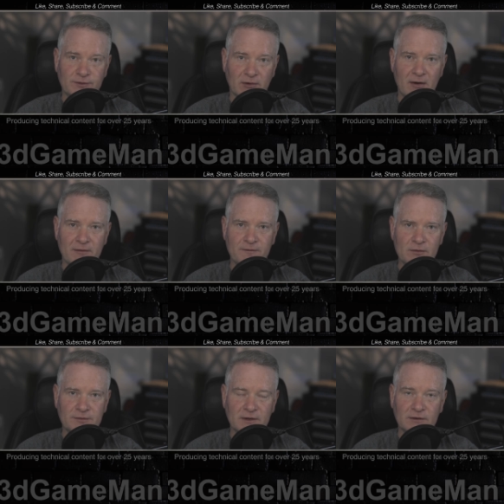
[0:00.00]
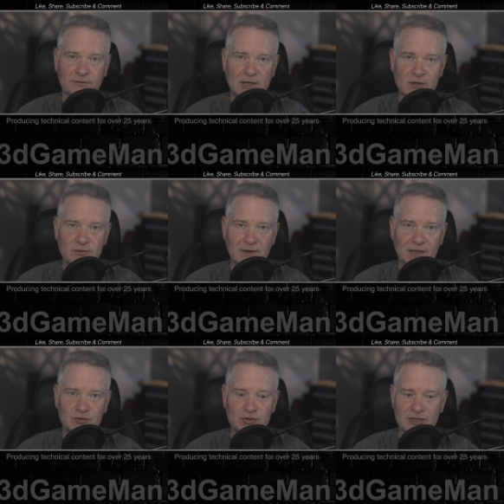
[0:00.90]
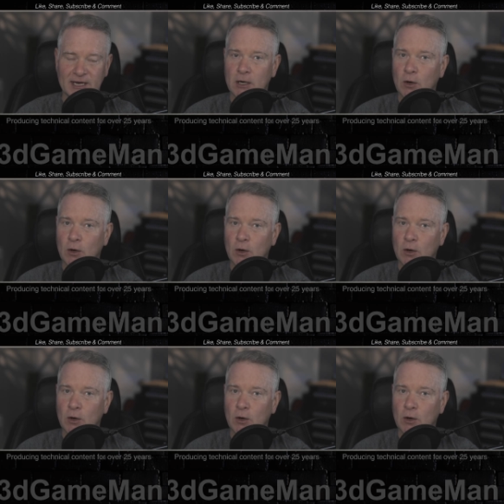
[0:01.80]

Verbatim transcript: there are a few things that you can check.